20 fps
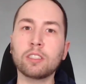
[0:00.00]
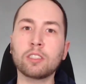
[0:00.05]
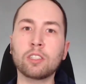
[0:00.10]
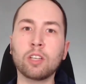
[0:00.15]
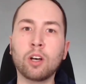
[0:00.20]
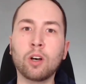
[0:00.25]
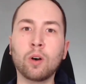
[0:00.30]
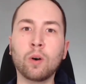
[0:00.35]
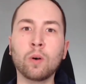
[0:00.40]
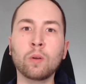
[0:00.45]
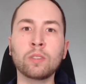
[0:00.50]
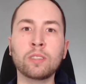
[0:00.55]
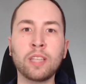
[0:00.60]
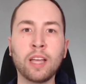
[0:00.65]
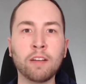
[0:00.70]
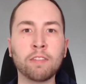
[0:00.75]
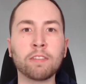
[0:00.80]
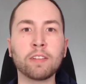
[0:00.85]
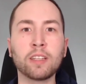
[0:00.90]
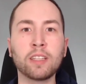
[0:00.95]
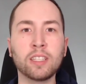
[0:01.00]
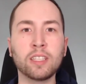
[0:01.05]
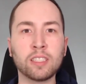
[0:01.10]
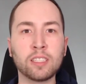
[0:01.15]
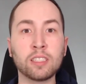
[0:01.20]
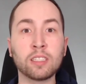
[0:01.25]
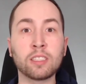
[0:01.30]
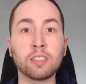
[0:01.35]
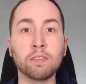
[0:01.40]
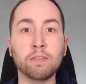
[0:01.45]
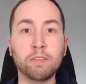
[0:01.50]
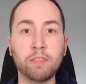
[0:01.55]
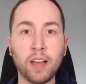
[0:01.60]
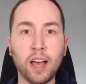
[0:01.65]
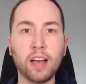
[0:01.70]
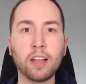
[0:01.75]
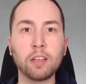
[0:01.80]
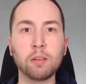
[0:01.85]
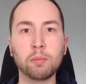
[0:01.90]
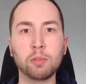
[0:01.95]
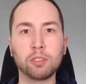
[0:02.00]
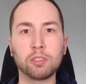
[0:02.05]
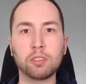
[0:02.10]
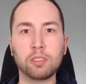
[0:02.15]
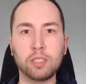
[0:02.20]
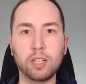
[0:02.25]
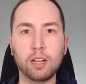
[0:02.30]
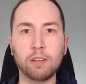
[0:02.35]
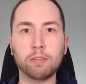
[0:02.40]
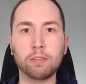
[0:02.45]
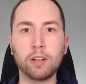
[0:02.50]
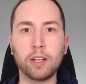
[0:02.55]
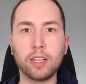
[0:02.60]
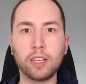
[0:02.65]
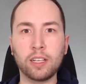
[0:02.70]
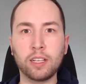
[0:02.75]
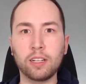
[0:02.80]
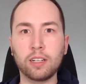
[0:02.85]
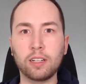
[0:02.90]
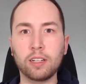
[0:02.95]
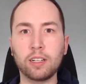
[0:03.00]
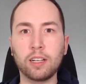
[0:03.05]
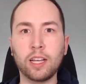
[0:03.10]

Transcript: So definitely this is some valuable stuff right here.